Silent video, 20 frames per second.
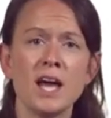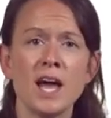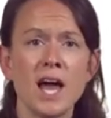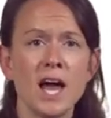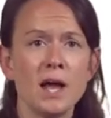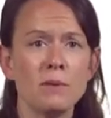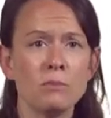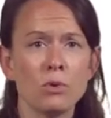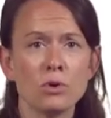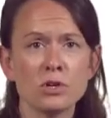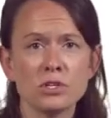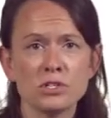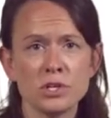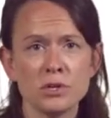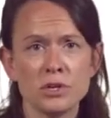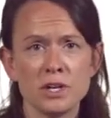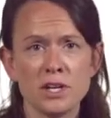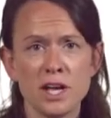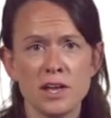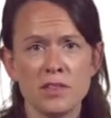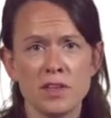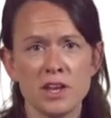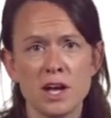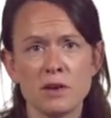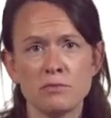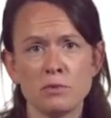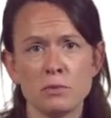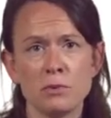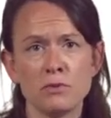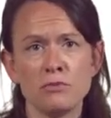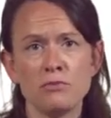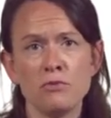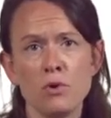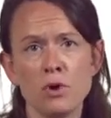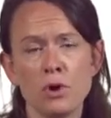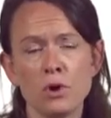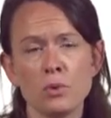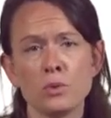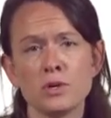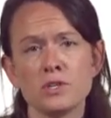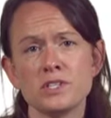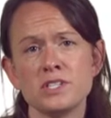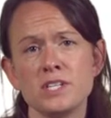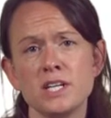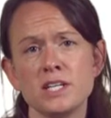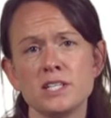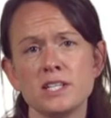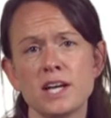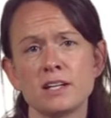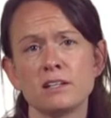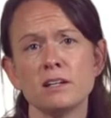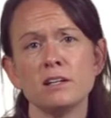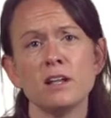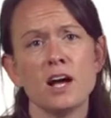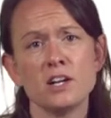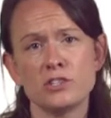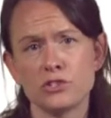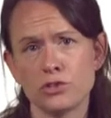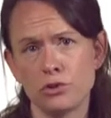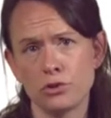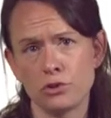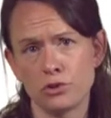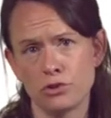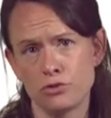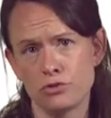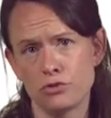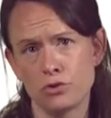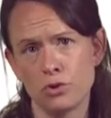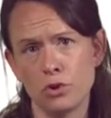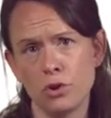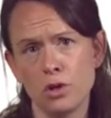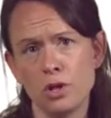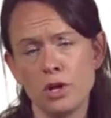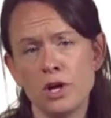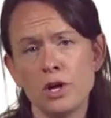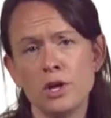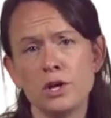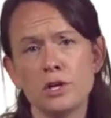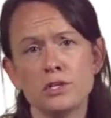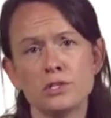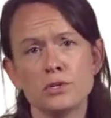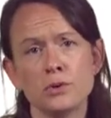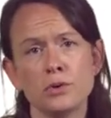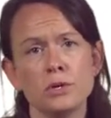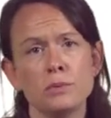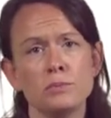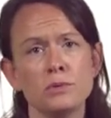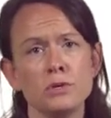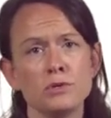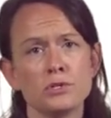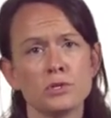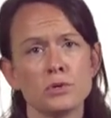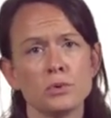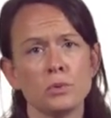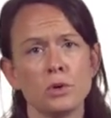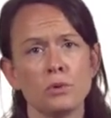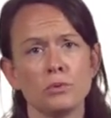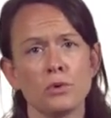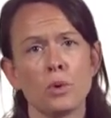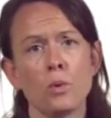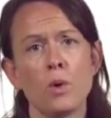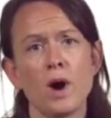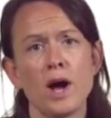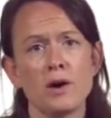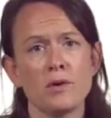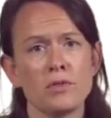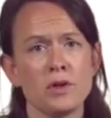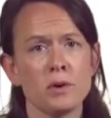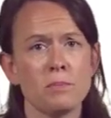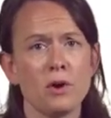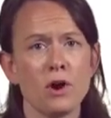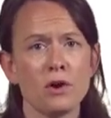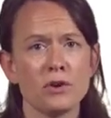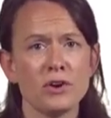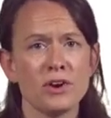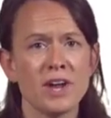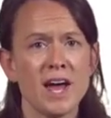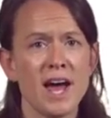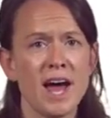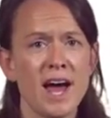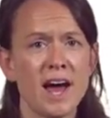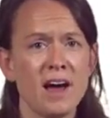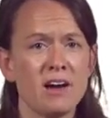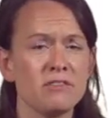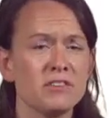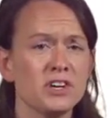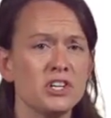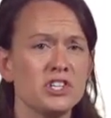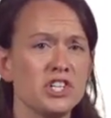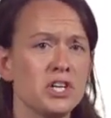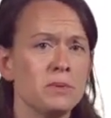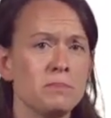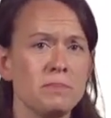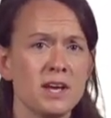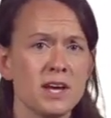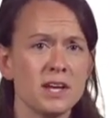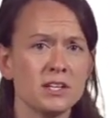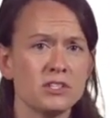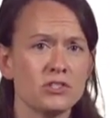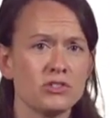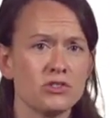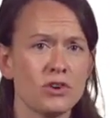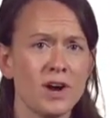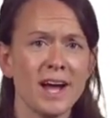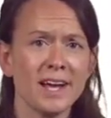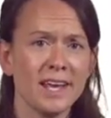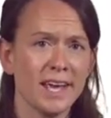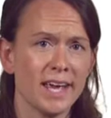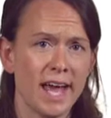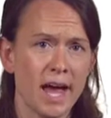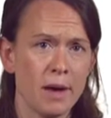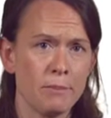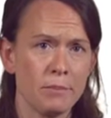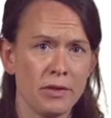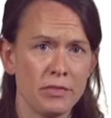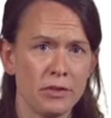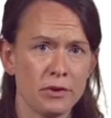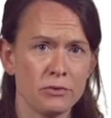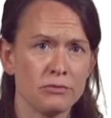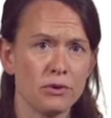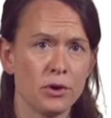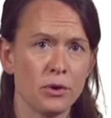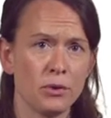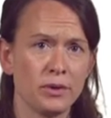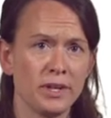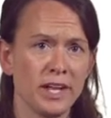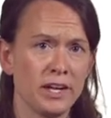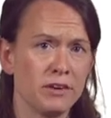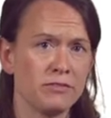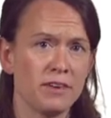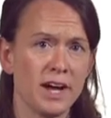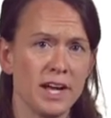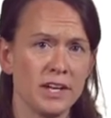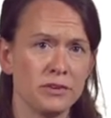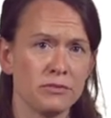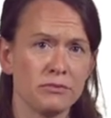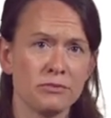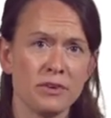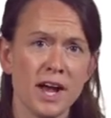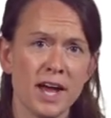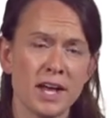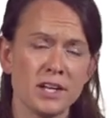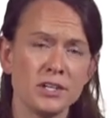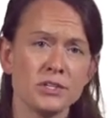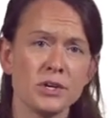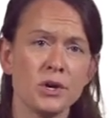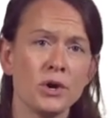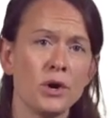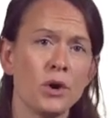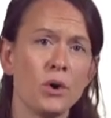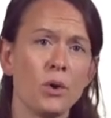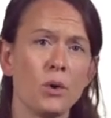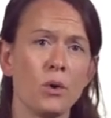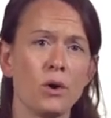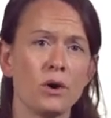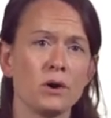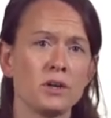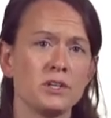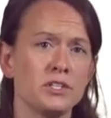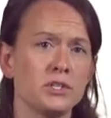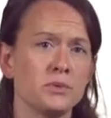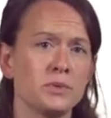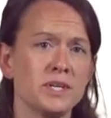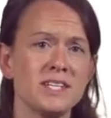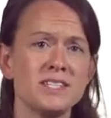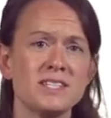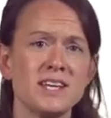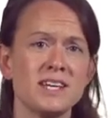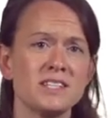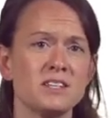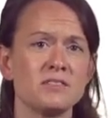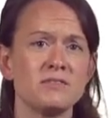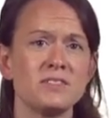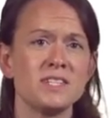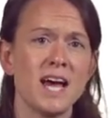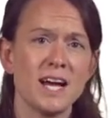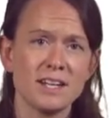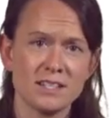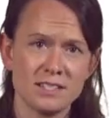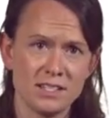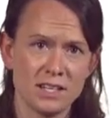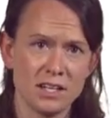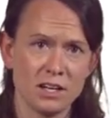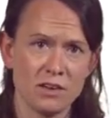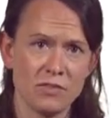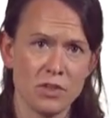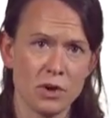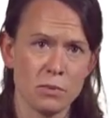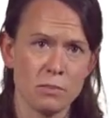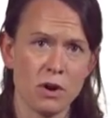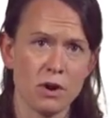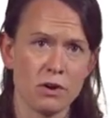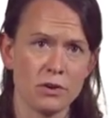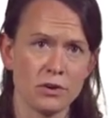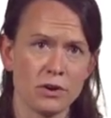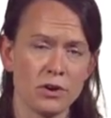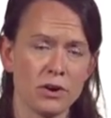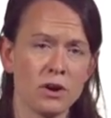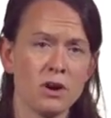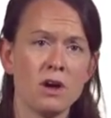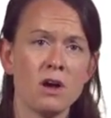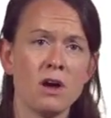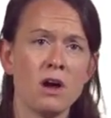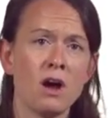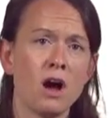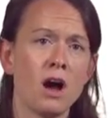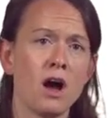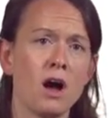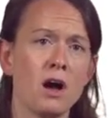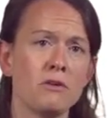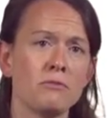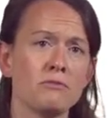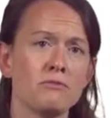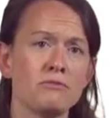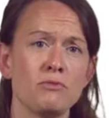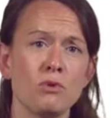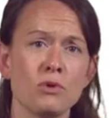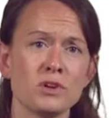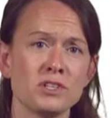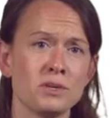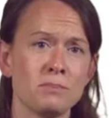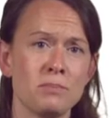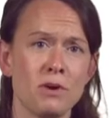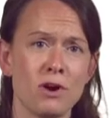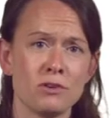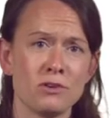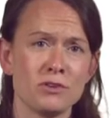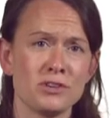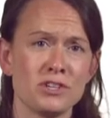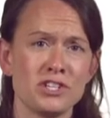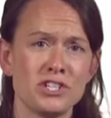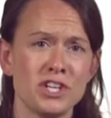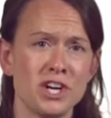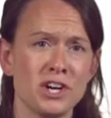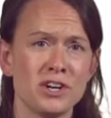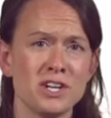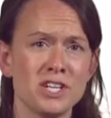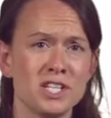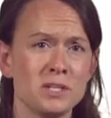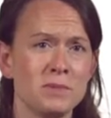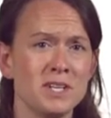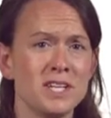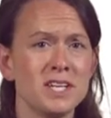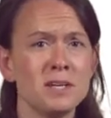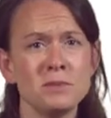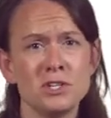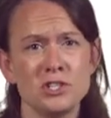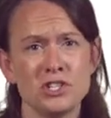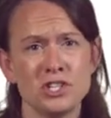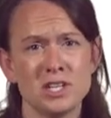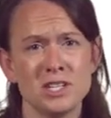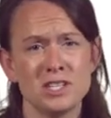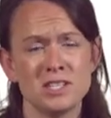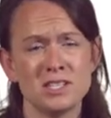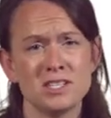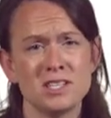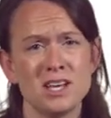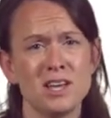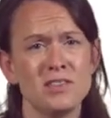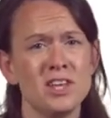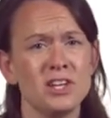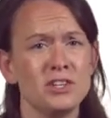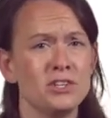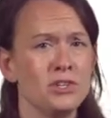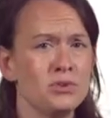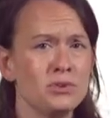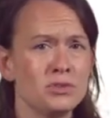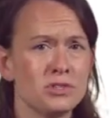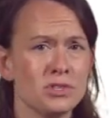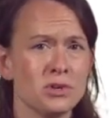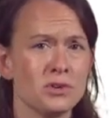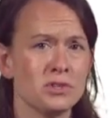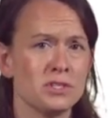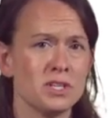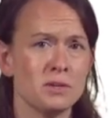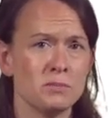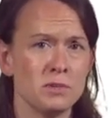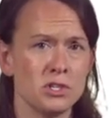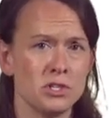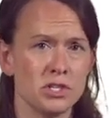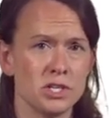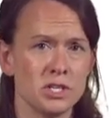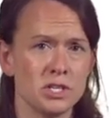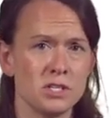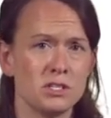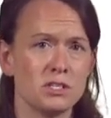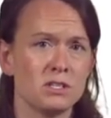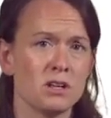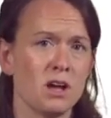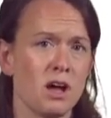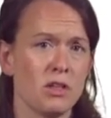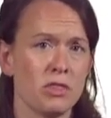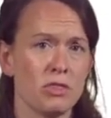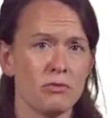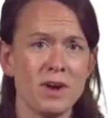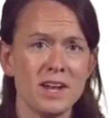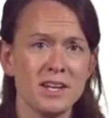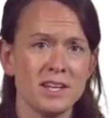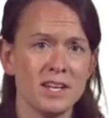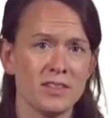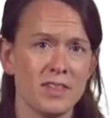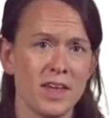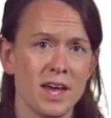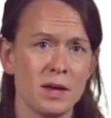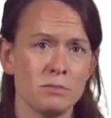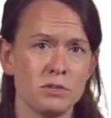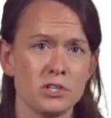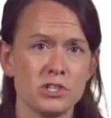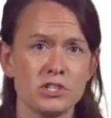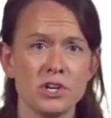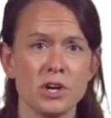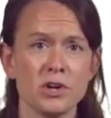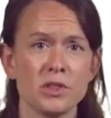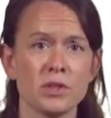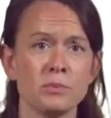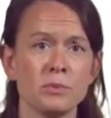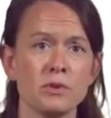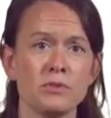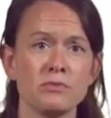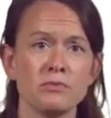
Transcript: And more so today than ever before, we're seeing technological control. So, an abuser will require their partner to have a GPS tracking app on their phone, like Find a Friend, or do excessive texting of their partner, uh, force a partner to share intimate images, and then use those images, uh, threatening them to share them with